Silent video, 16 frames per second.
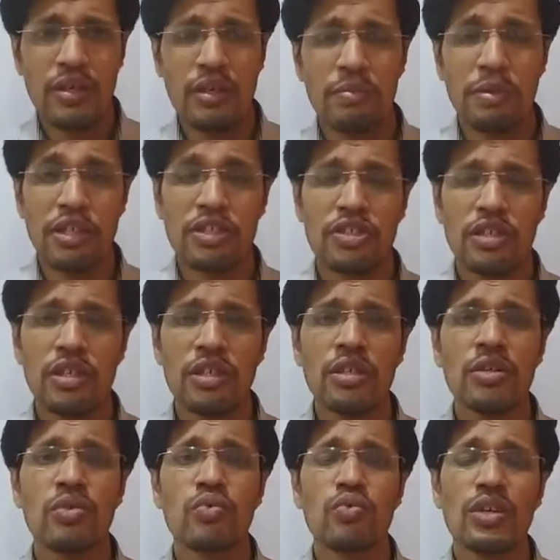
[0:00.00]

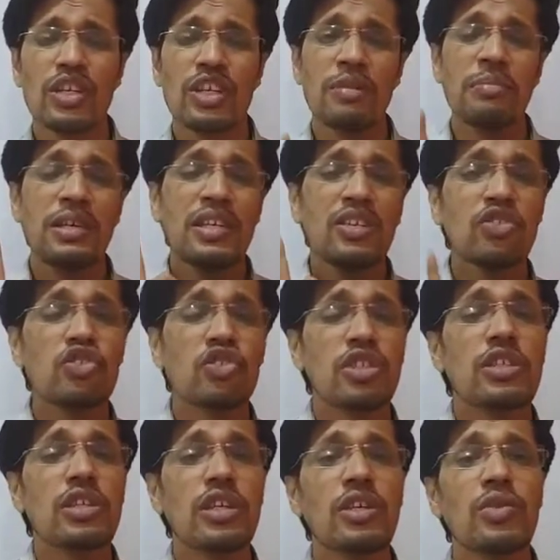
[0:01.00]
person, to a common
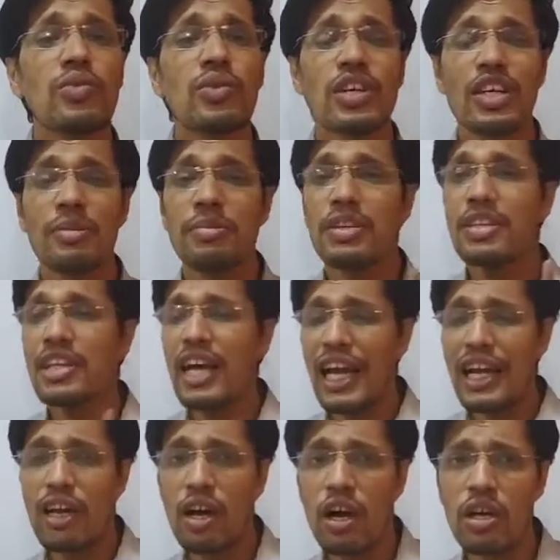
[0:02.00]
incident, to a common
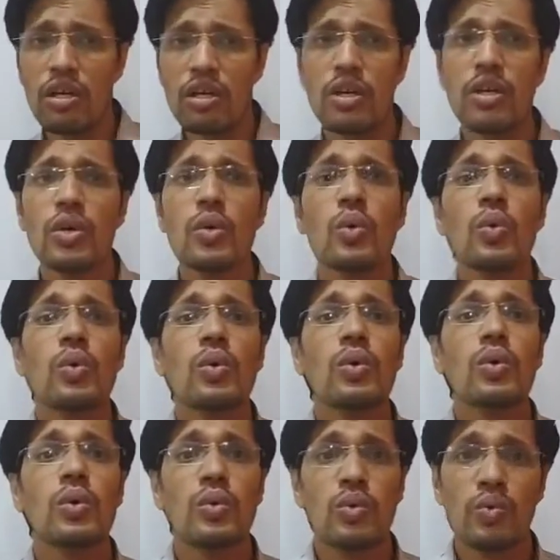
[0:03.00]
dialogue,
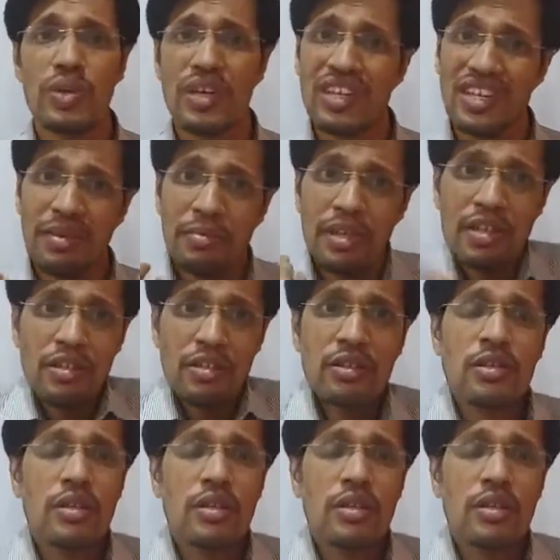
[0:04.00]
to a common